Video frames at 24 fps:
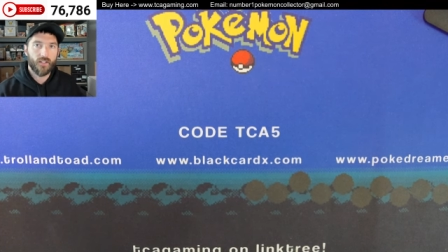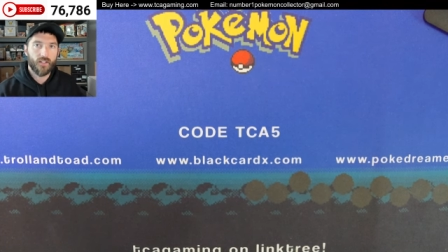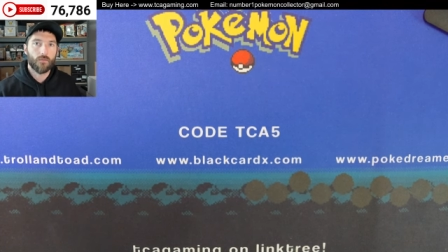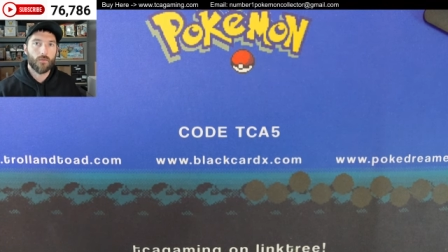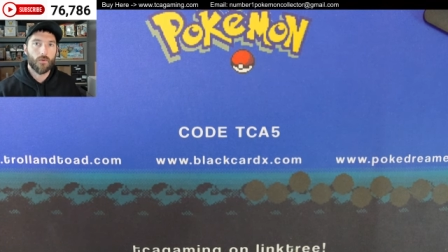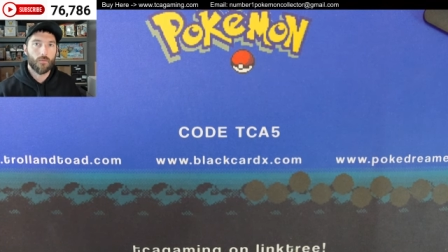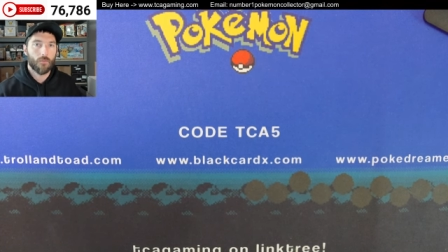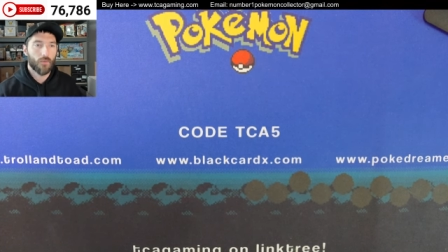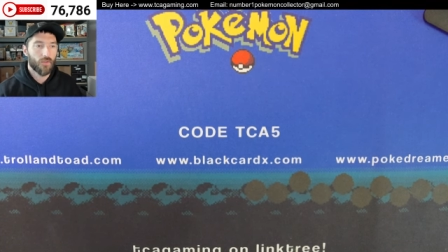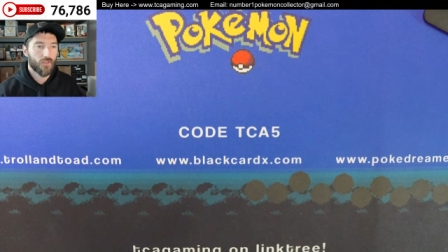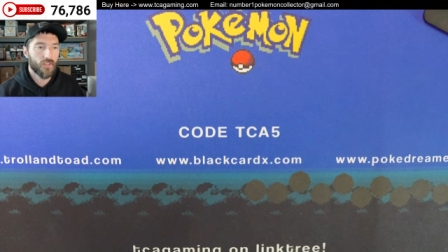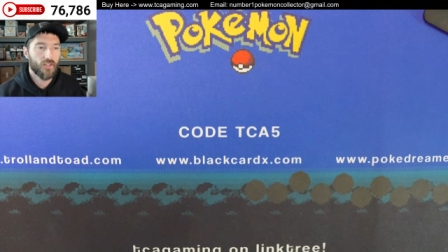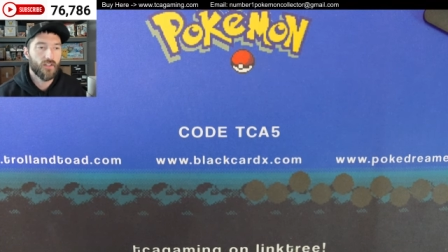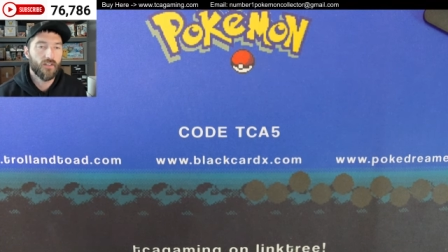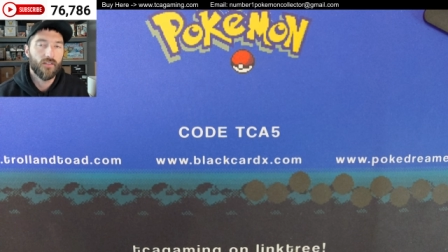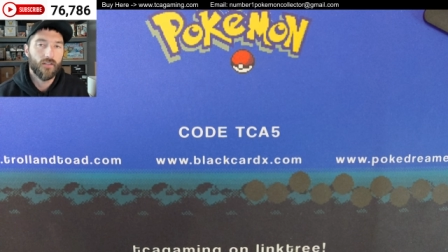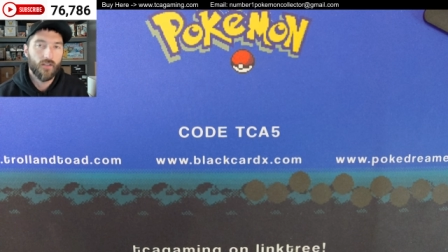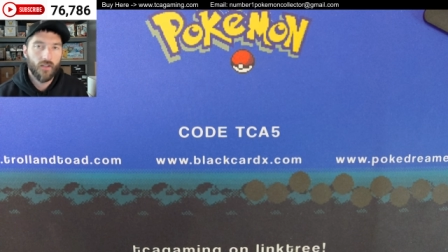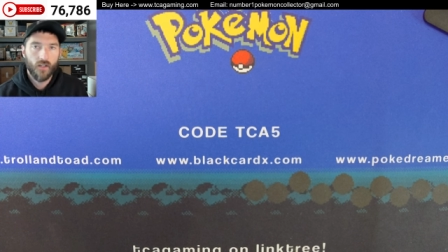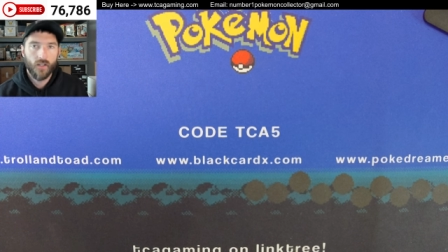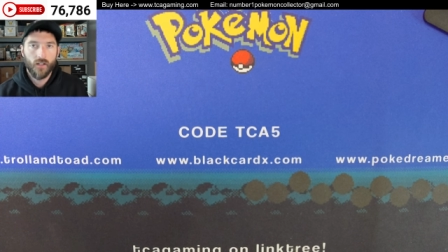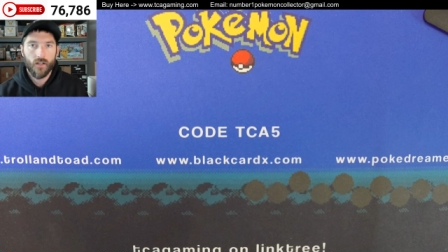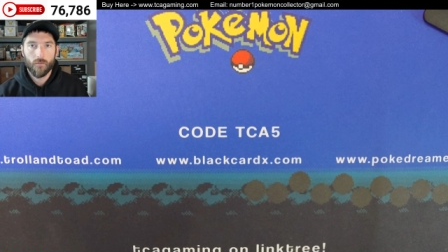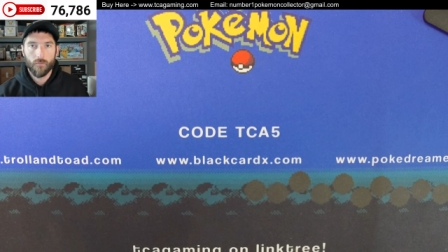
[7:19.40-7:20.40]
I'm going to put
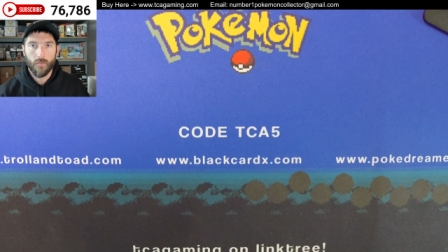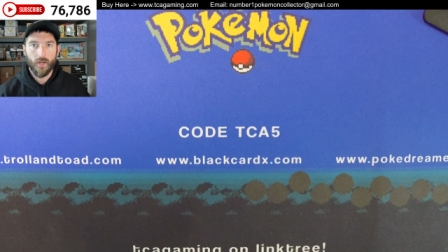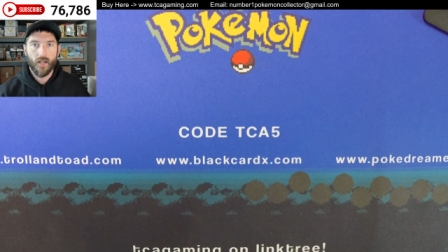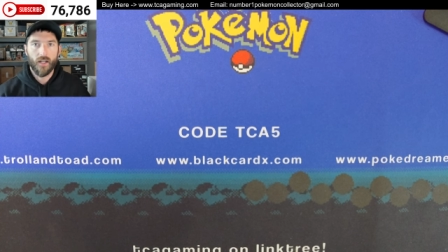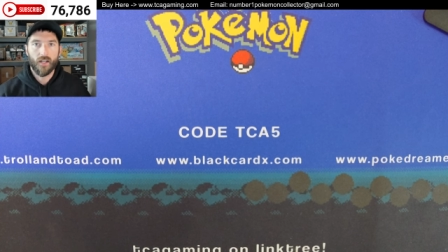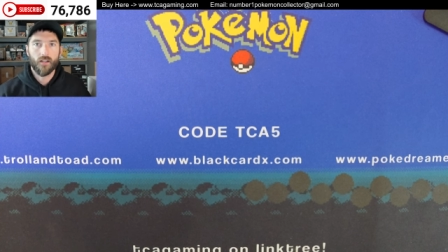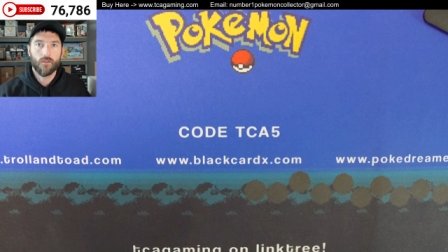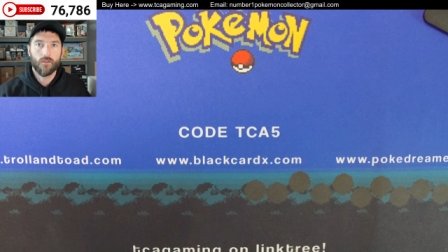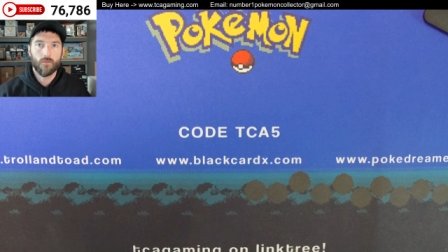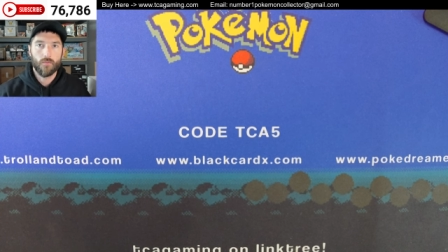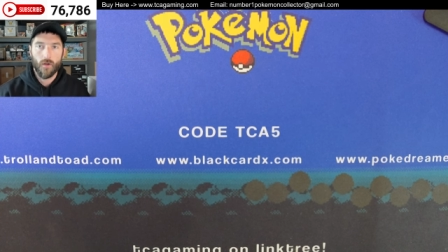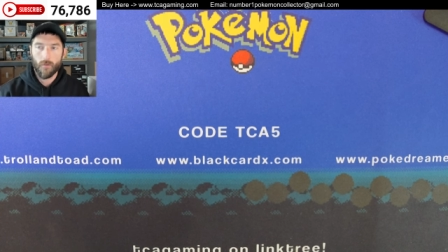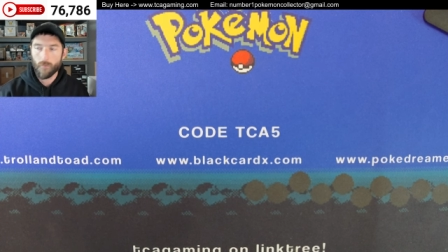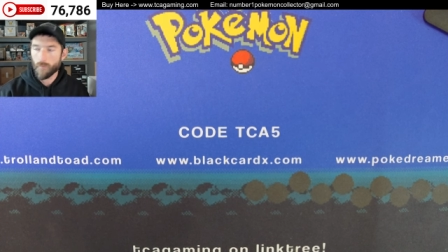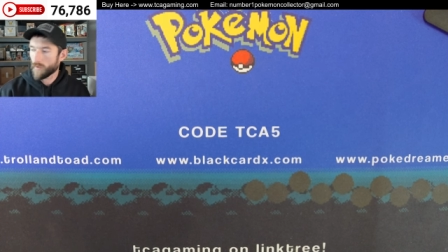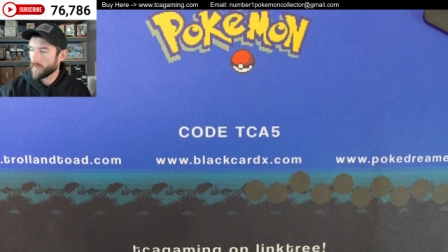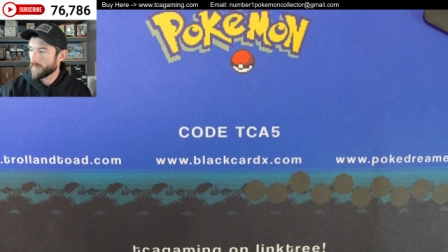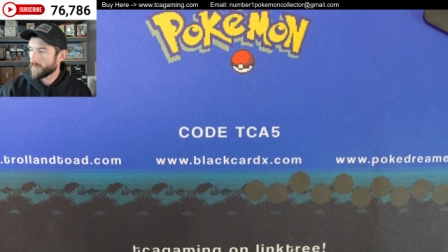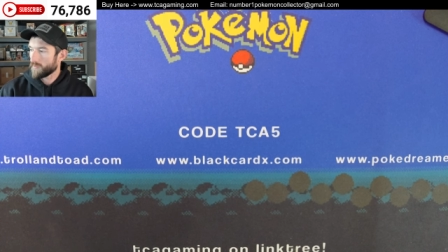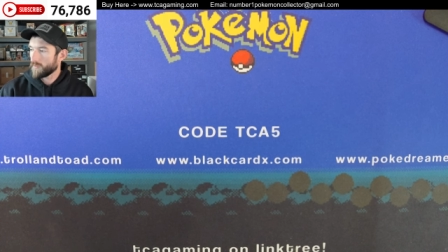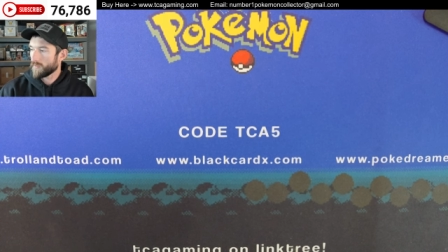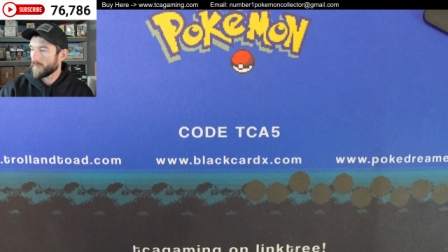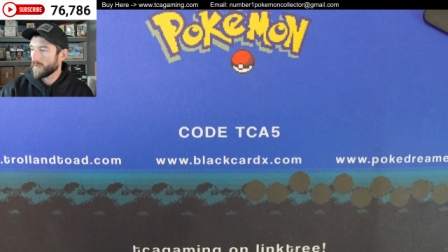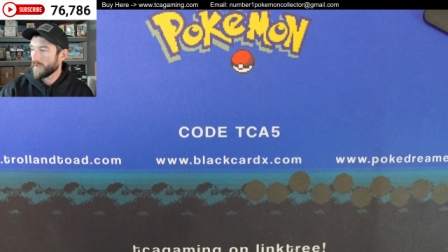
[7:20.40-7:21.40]
these back into my
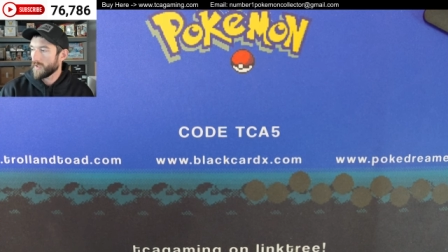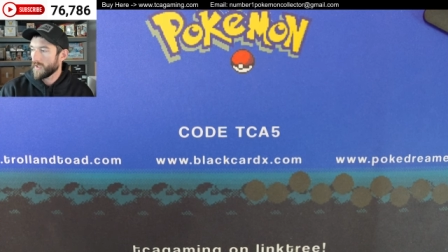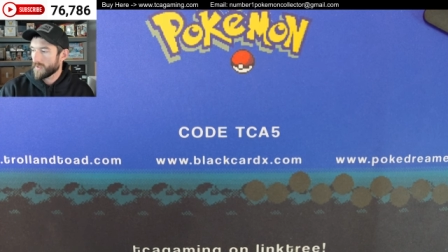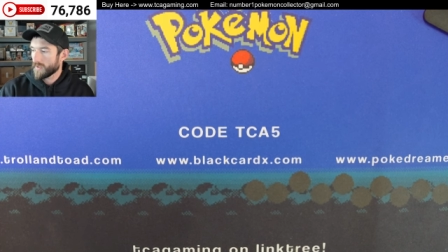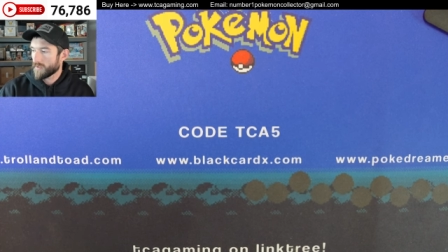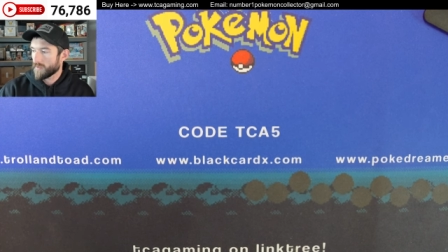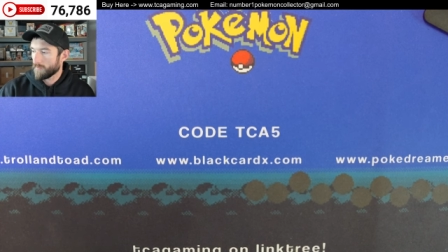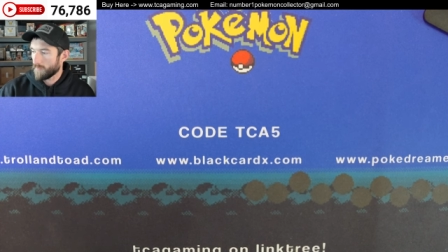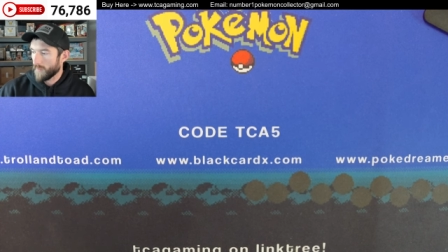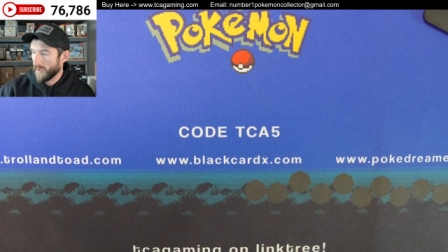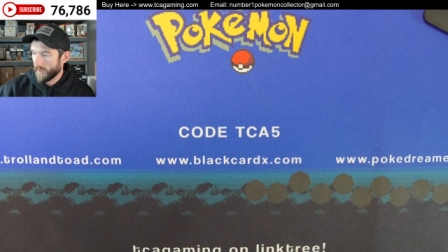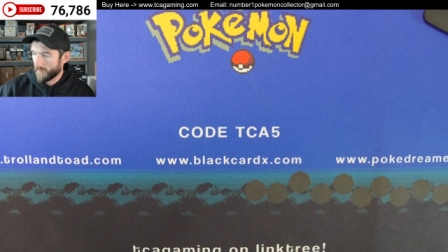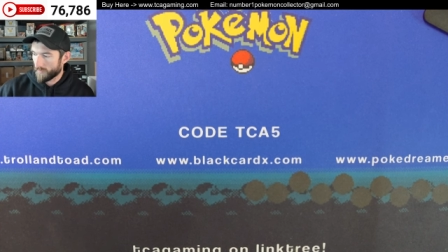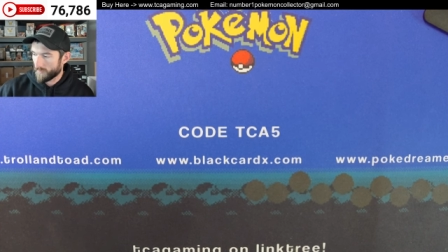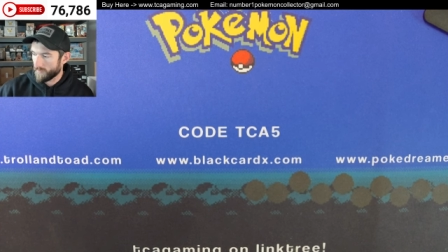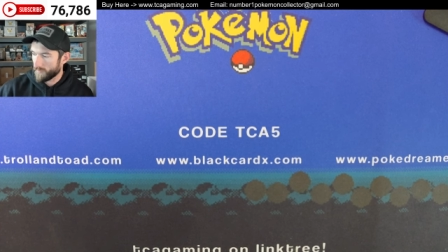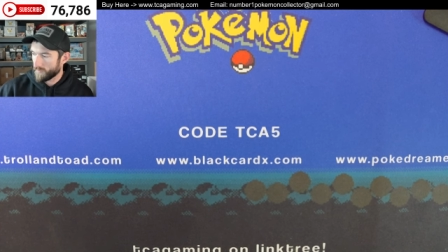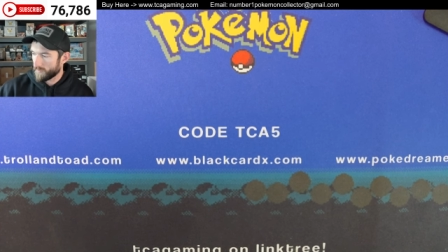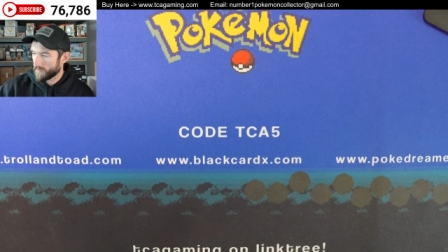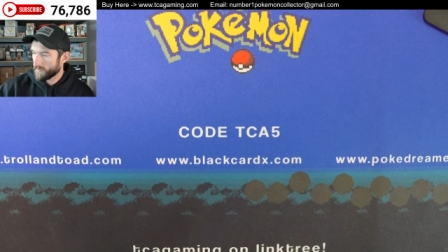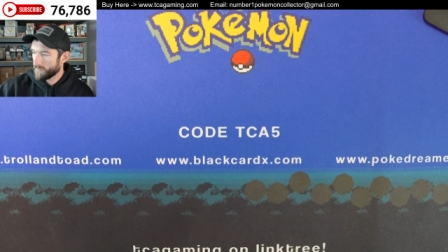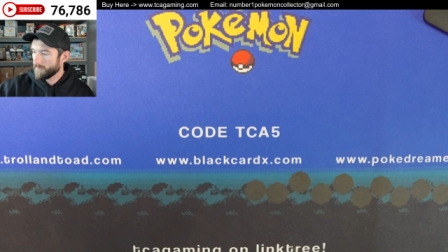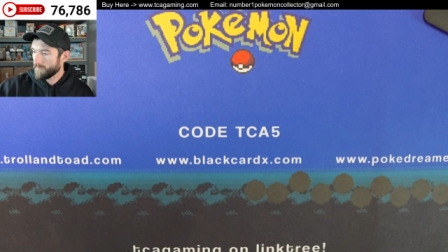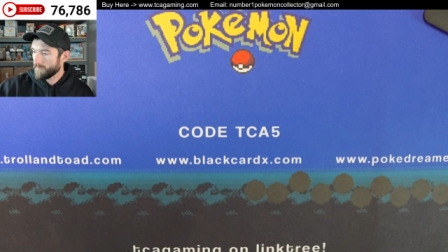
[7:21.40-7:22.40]
personal collection boxes.